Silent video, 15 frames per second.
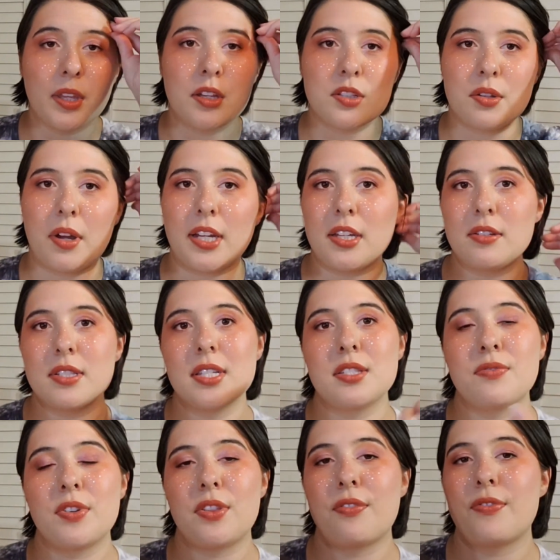So I used this
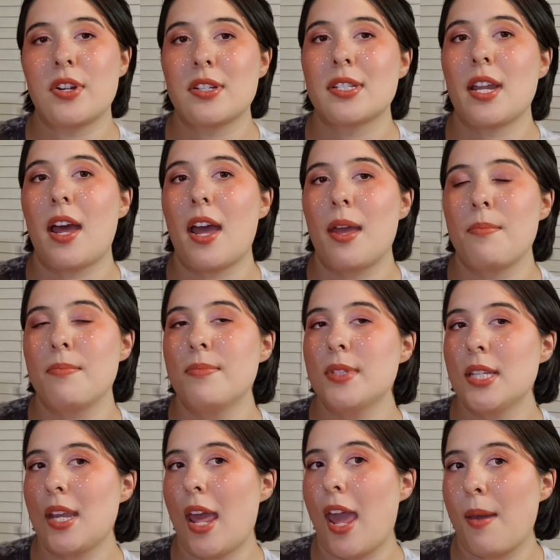for the first time
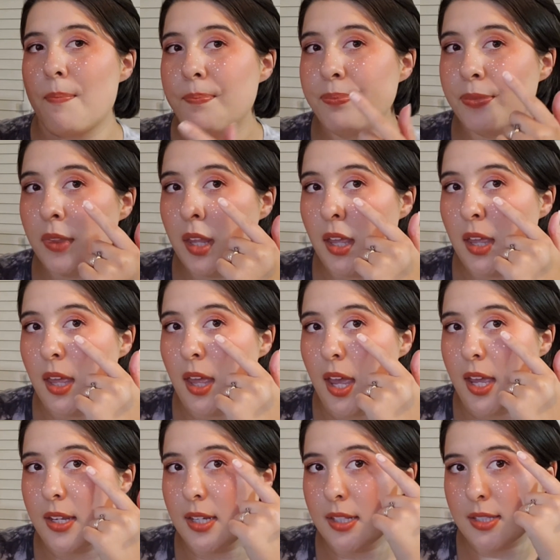today
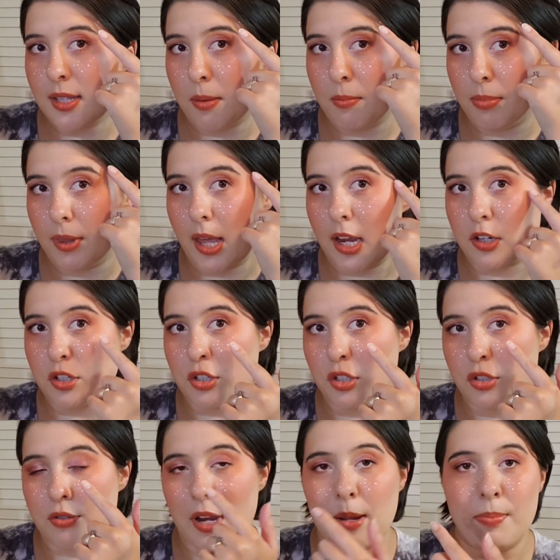and did some blush
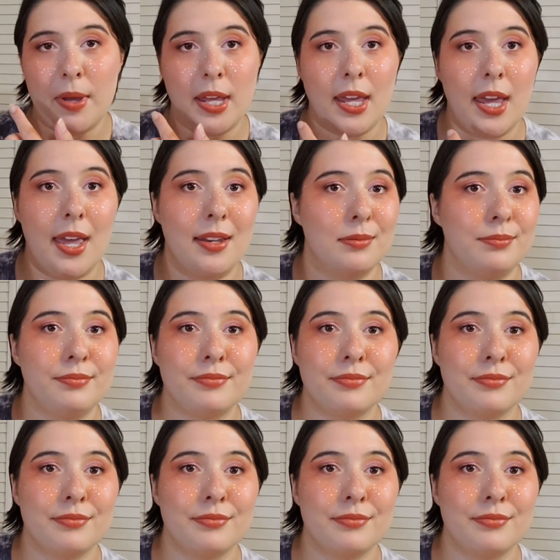draping, and